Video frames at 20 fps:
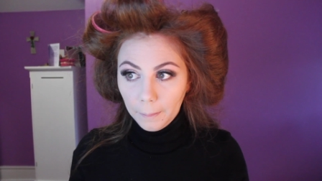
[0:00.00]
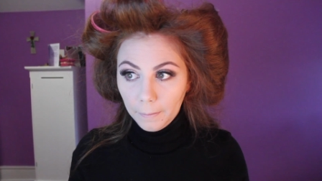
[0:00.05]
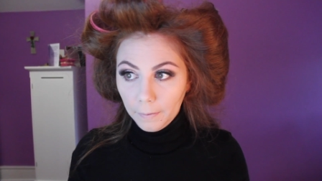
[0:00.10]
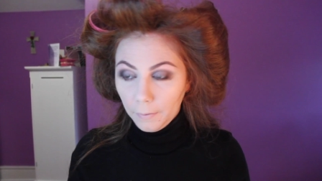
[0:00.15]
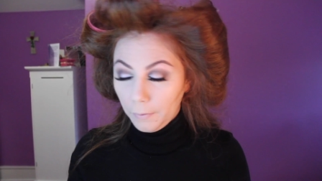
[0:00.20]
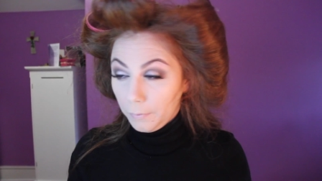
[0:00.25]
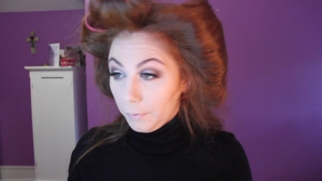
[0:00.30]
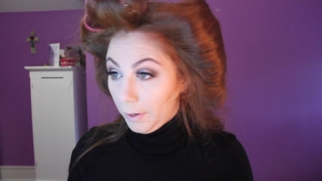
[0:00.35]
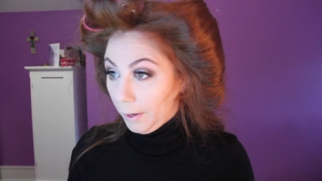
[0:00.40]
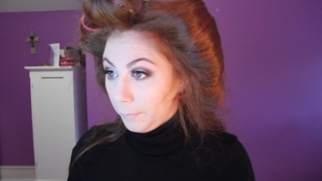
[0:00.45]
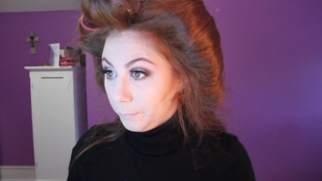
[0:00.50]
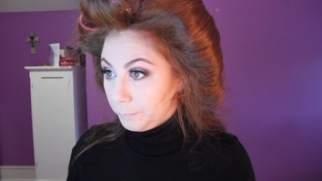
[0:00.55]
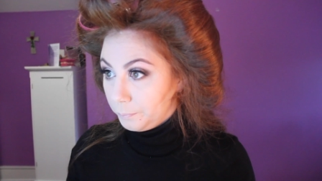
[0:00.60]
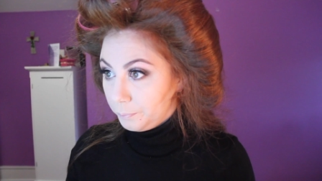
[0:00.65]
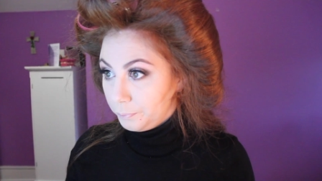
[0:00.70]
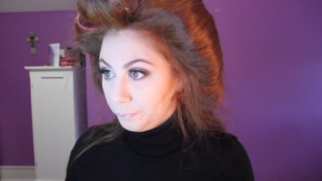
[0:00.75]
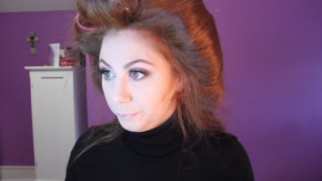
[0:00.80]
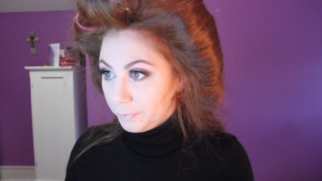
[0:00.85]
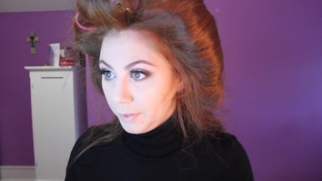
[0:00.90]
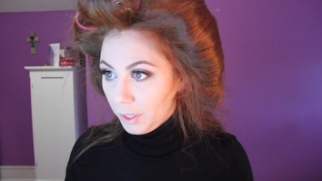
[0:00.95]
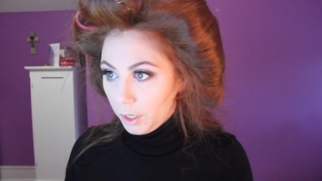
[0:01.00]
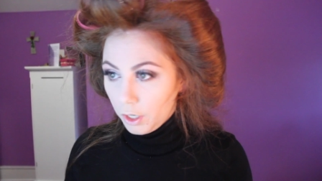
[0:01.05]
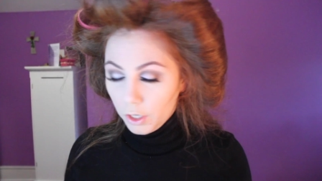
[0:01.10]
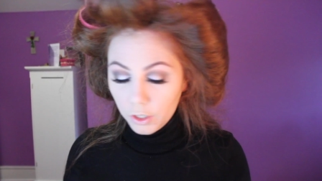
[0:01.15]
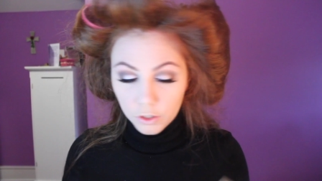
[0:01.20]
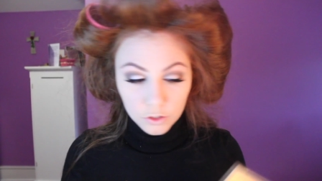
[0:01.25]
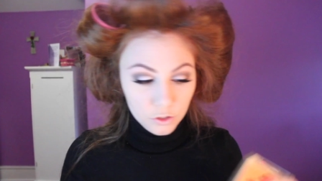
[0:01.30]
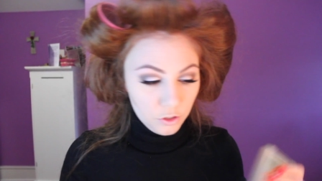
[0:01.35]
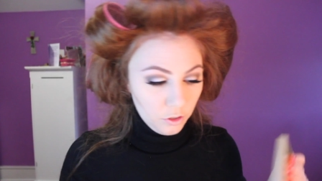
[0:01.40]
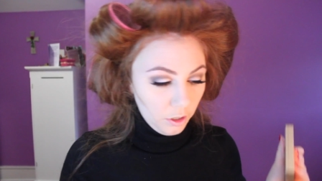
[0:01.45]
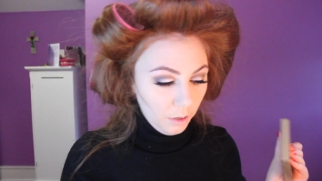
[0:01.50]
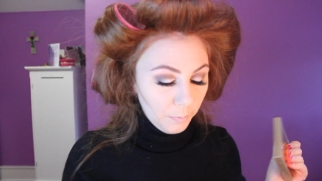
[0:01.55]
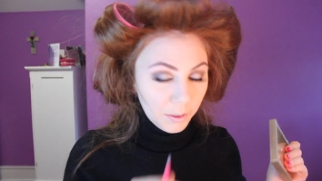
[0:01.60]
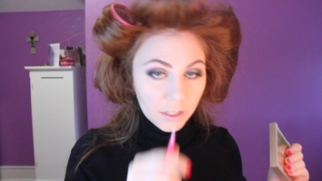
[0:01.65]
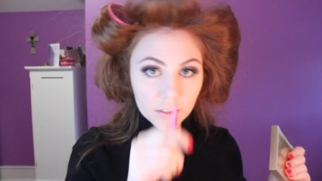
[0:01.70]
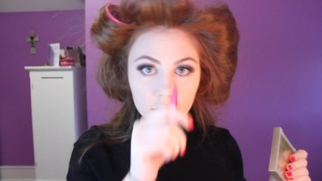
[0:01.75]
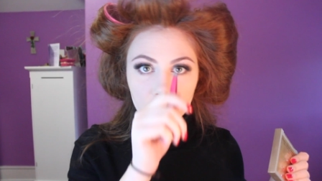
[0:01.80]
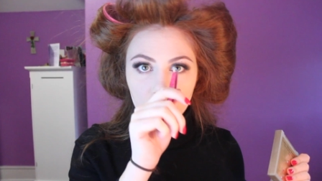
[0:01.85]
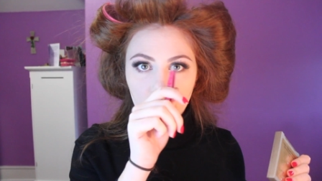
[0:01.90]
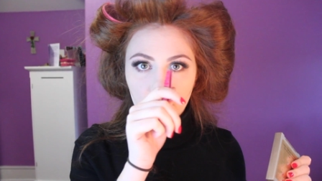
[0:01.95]
Okay, so they're coming
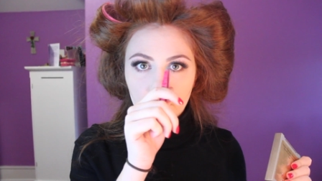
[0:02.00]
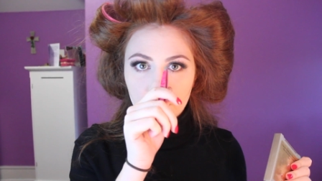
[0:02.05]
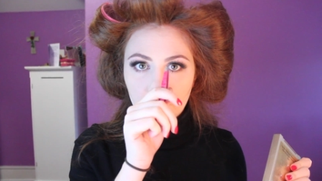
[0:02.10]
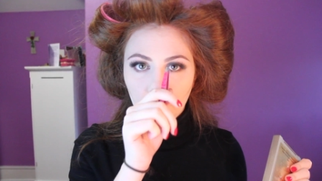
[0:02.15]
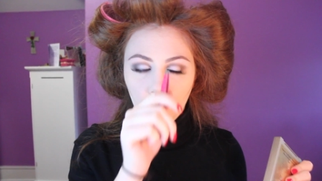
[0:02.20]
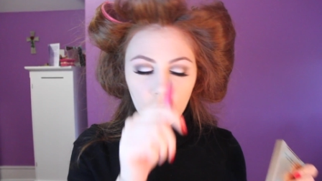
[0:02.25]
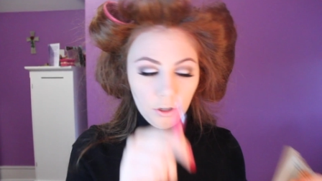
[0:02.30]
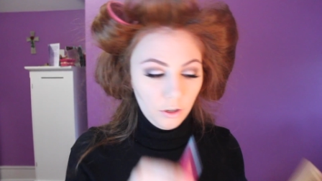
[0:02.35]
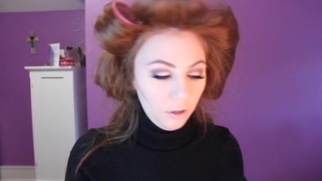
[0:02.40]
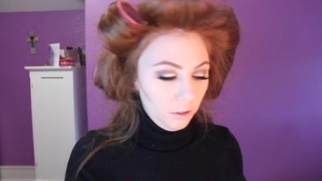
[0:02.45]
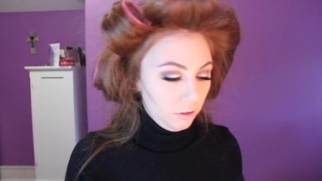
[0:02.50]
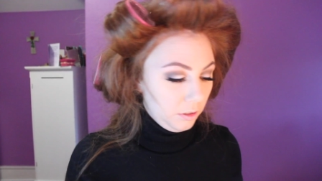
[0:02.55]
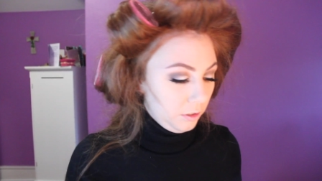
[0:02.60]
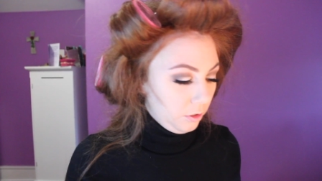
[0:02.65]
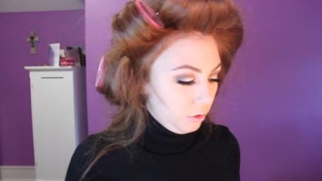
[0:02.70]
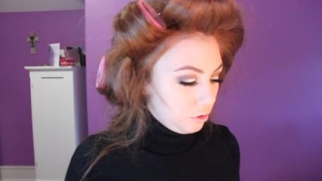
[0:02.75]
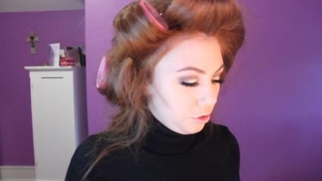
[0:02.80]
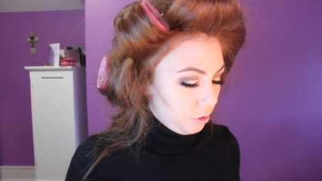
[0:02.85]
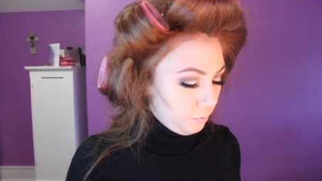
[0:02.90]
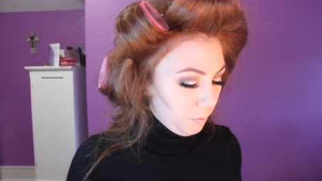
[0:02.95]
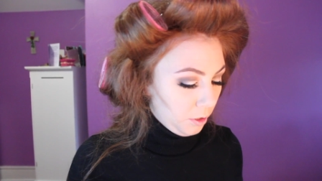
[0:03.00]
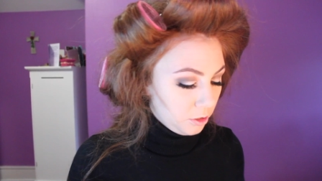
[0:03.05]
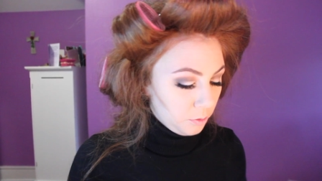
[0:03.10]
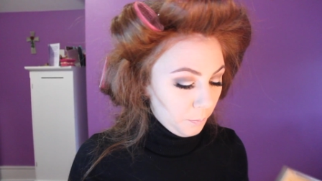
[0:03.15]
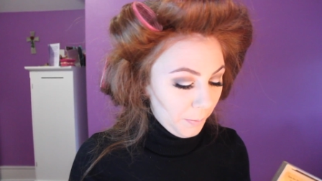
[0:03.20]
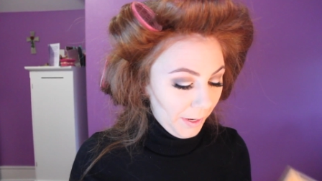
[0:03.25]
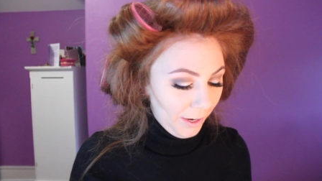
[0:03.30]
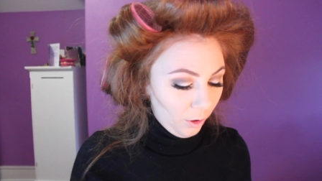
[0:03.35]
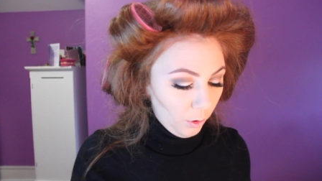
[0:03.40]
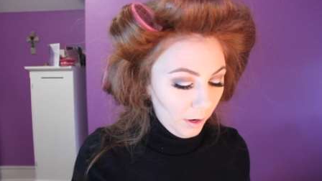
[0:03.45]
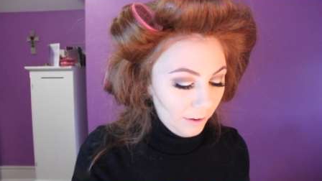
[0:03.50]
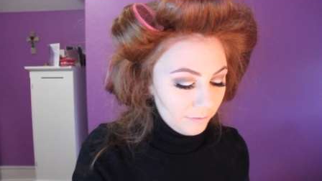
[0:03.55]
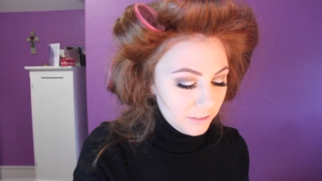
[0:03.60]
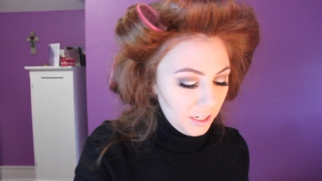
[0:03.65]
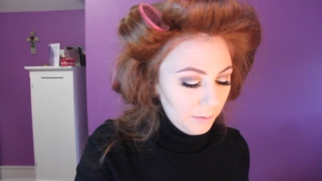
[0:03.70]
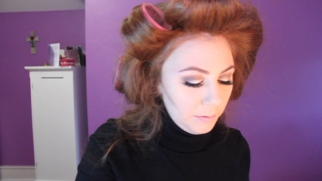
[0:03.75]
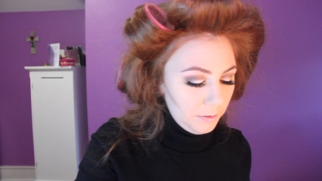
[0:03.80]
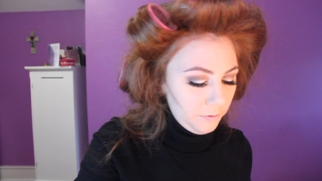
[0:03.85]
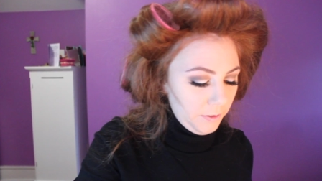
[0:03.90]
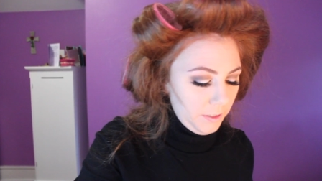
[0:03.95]
into this corner a little too much, but I don't have
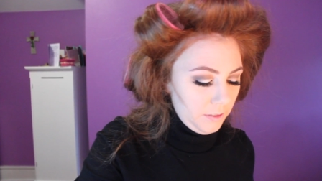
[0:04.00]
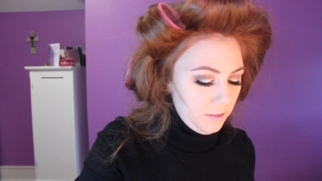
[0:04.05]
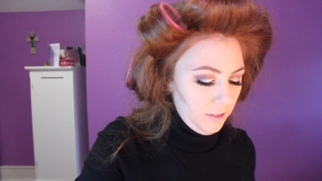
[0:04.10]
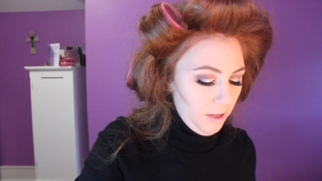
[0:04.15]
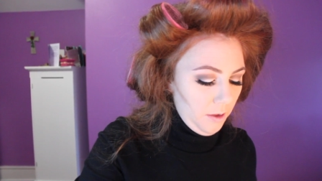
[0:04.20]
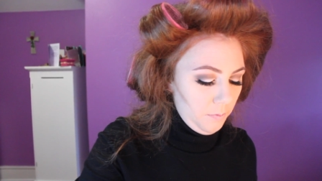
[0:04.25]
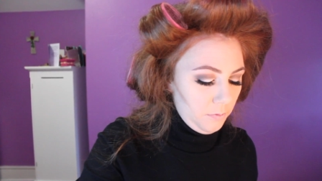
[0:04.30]
time to fix them,